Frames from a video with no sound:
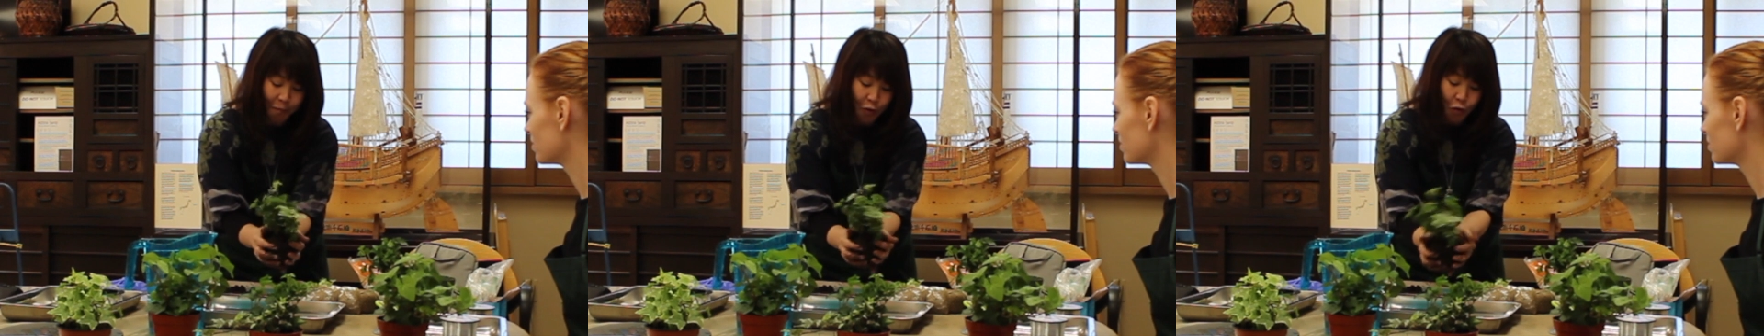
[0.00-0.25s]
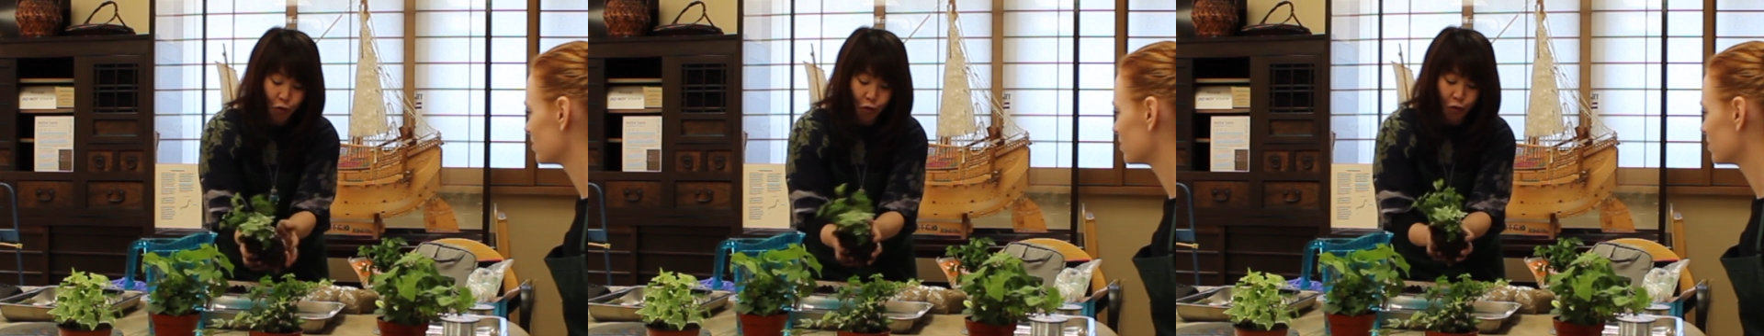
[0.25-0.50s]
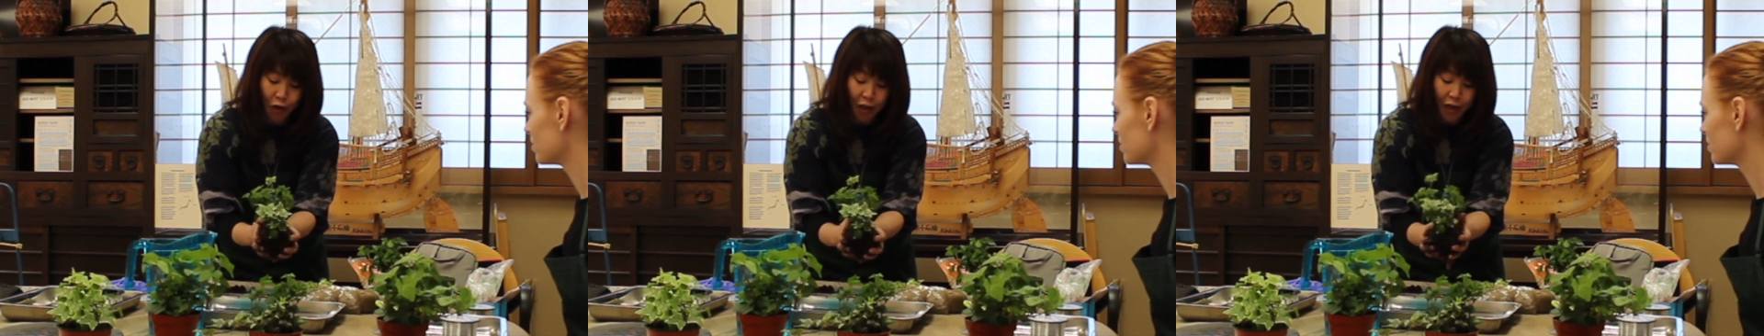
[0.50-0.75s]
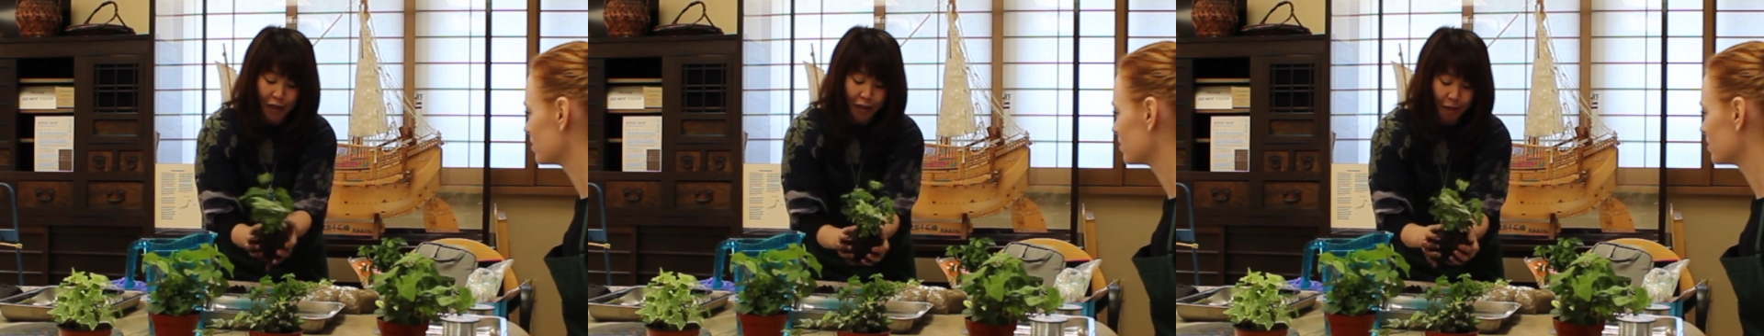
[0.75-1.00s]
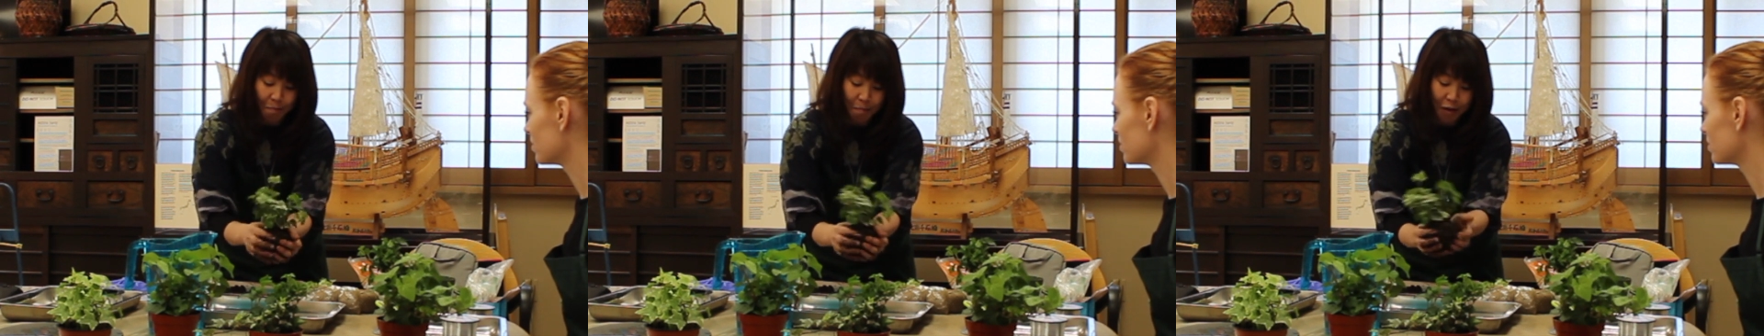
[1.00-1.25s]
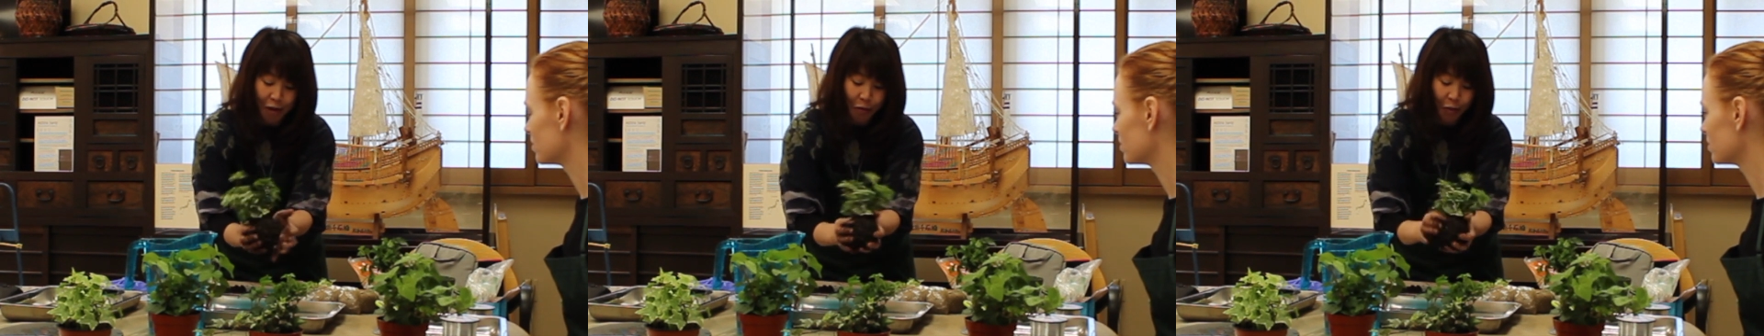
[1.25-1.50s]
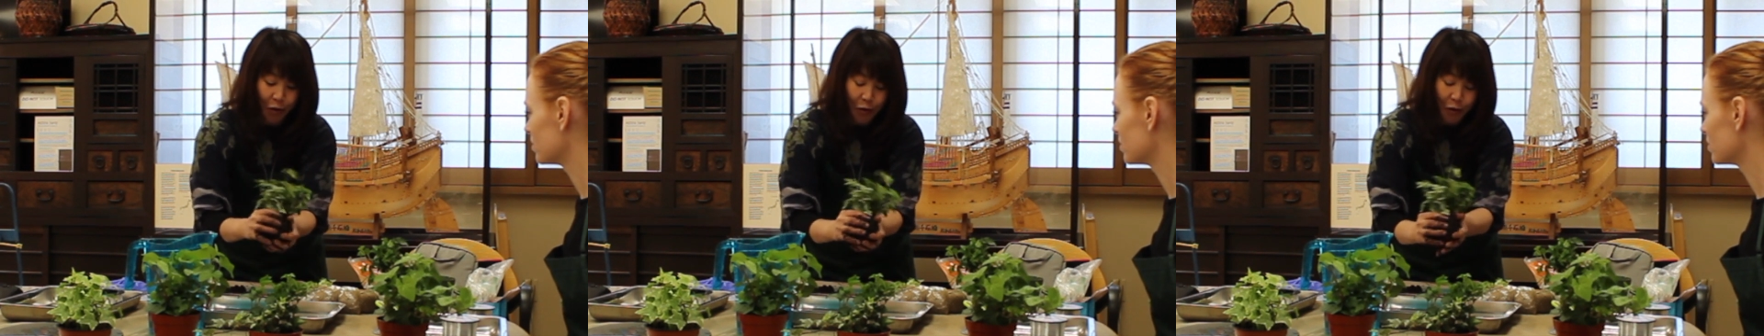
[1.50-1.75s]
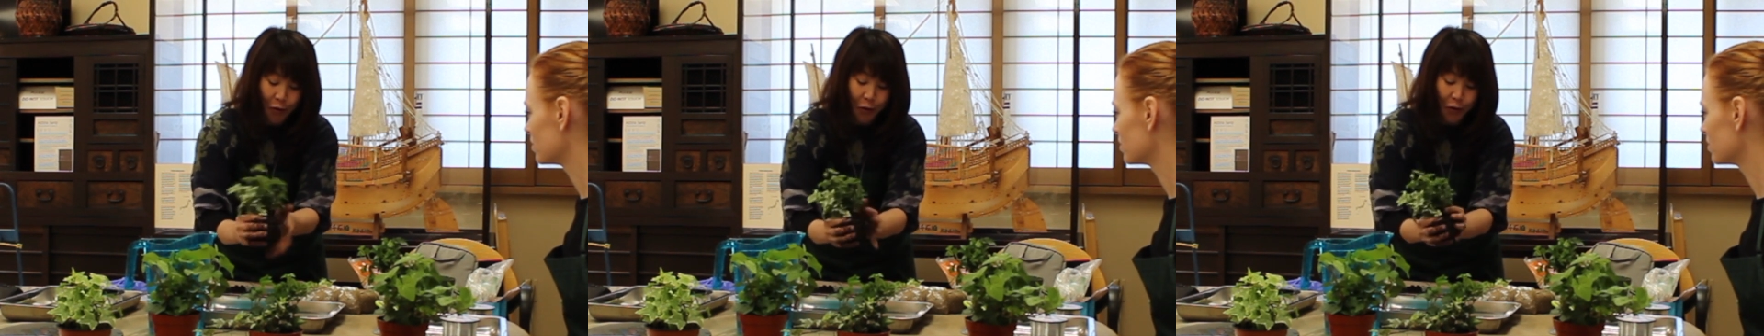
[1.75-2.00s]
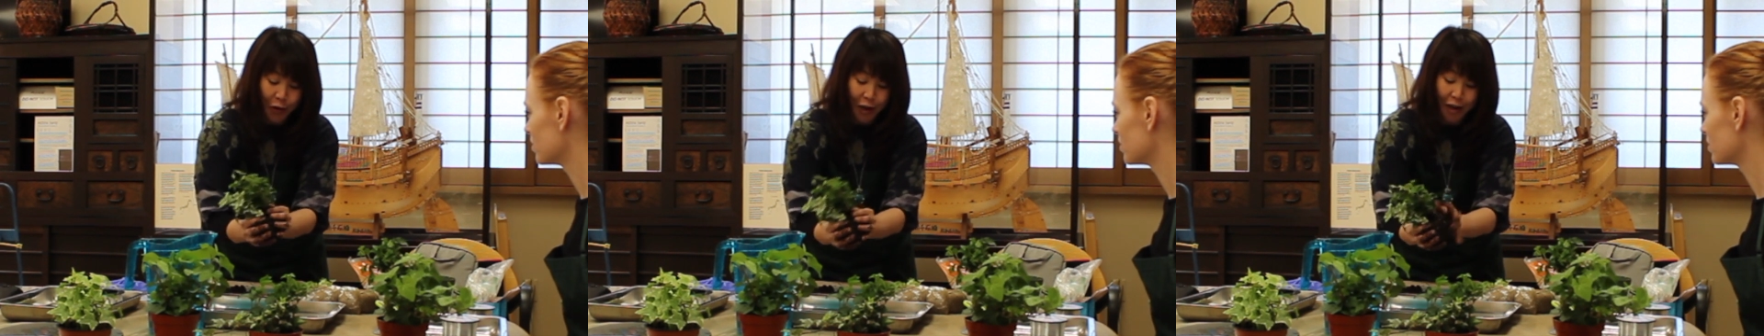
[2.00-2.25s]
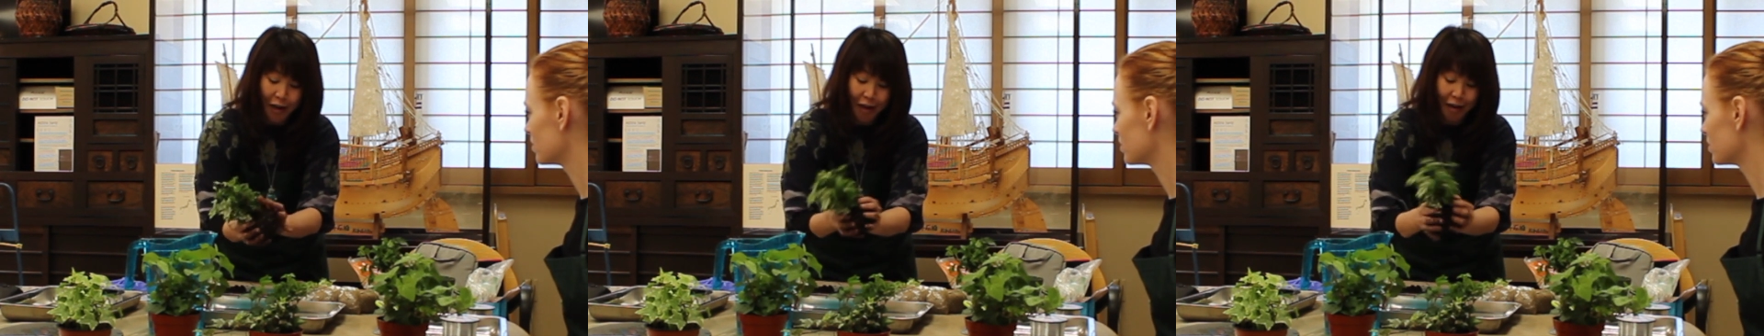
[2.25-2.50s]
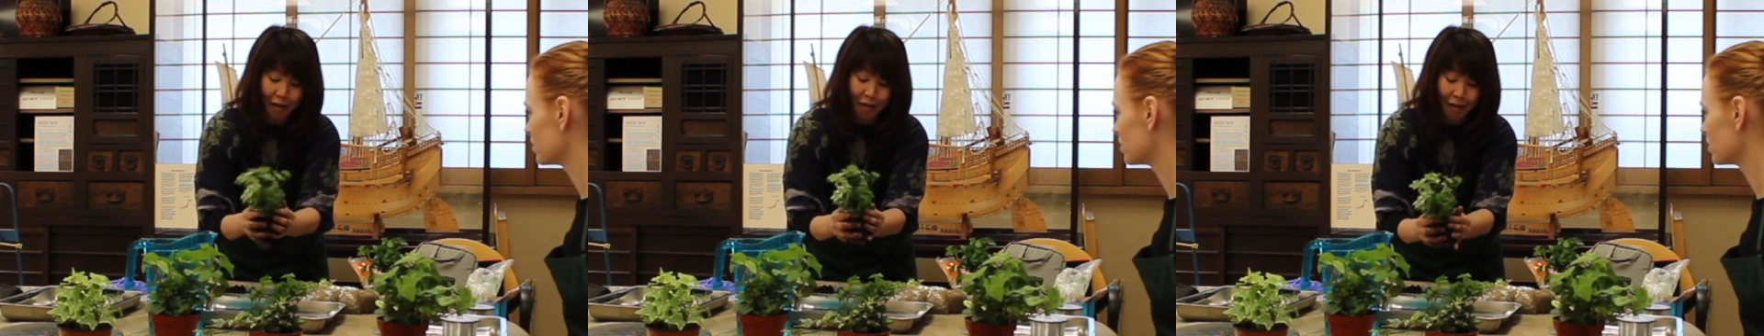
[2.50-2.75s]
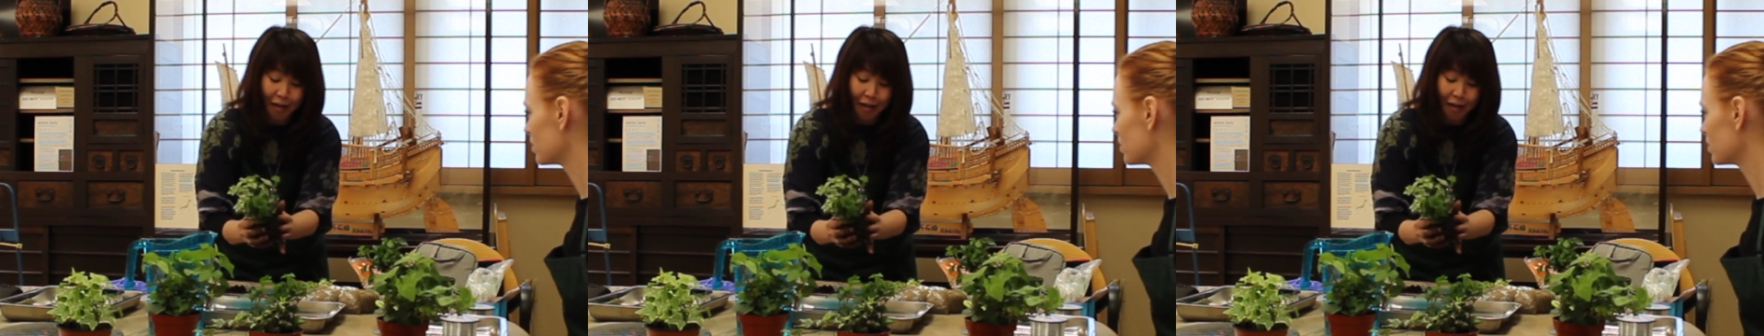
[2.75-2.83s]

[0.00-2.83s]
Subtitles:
nutrients and mineral and